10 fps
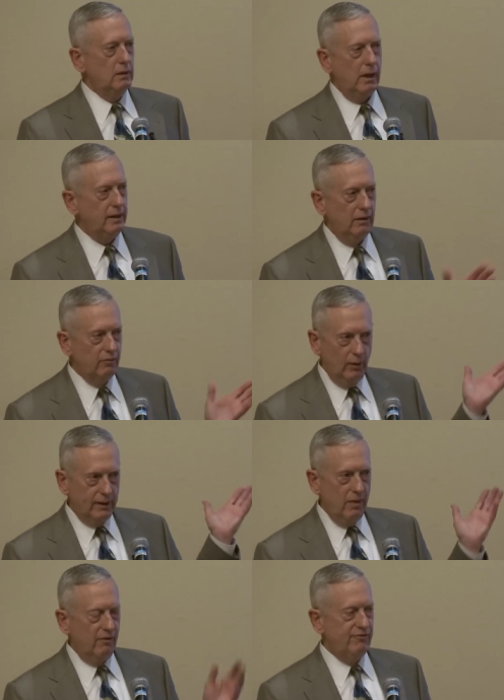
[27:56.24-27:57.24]
any of those
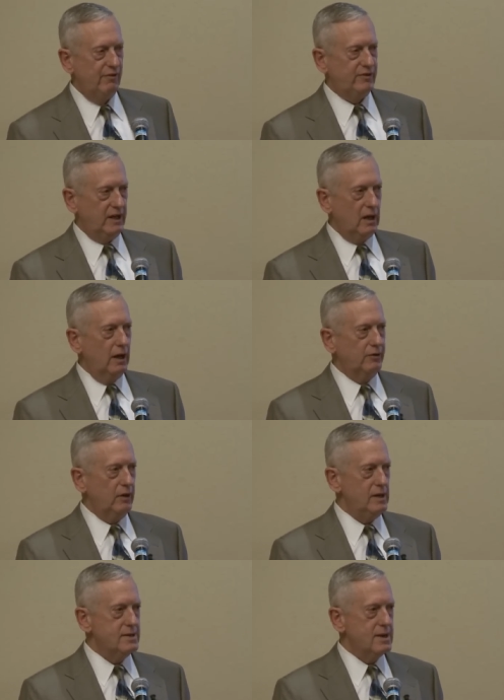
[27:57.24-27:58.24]
other fifty
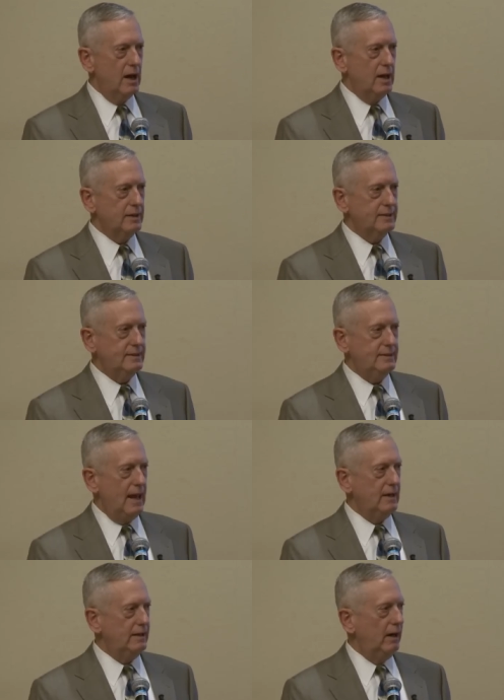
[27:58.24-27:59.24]
countries uh,
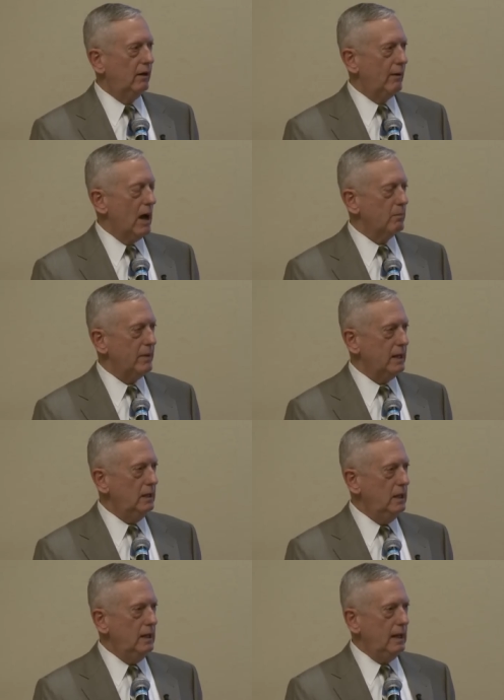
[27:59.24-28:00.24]
standing there around me
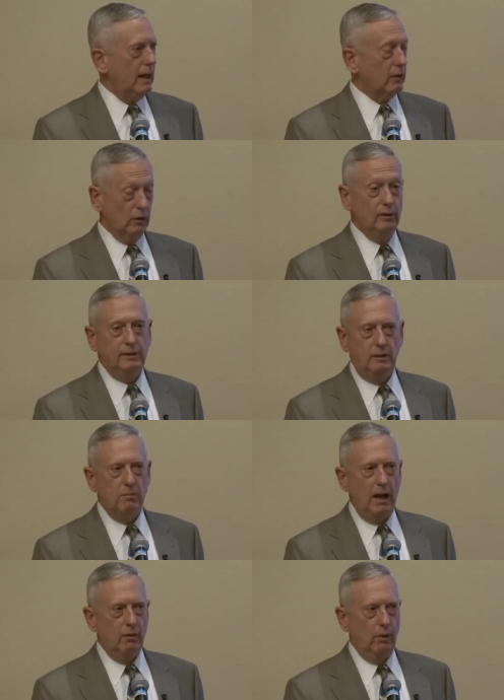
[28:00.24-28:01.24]
and losing,
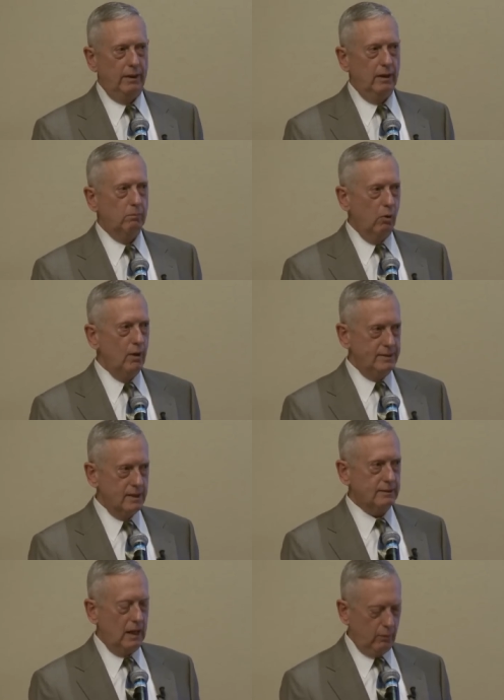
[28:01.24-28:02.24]
by the way, their boys
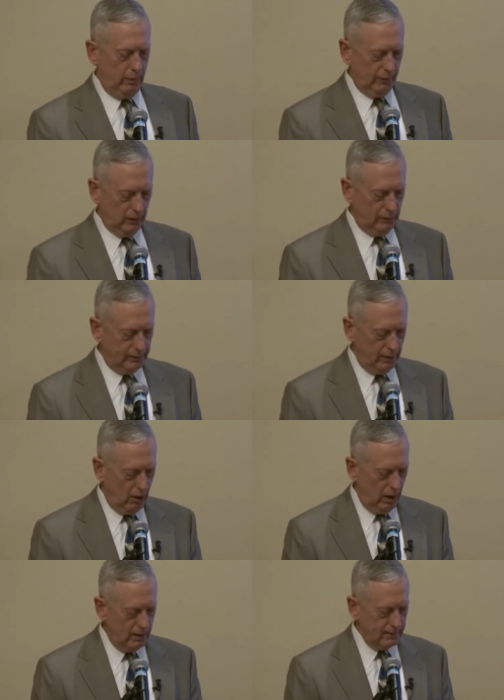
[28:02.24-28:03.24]
just like we were losing
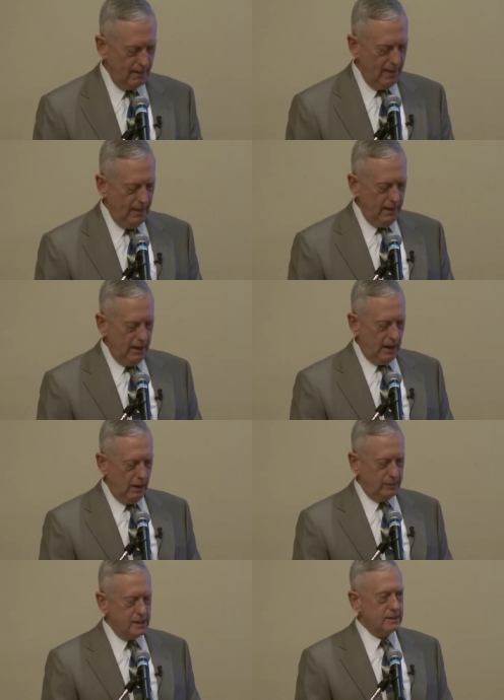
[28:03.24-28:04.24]
ours. And
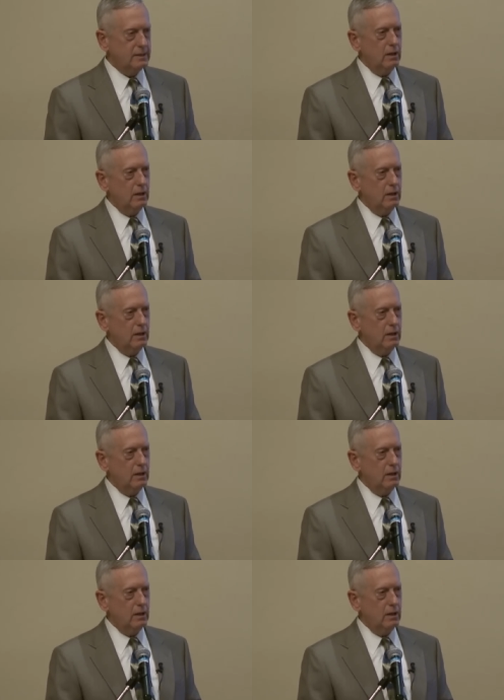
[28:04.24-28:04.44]
I would just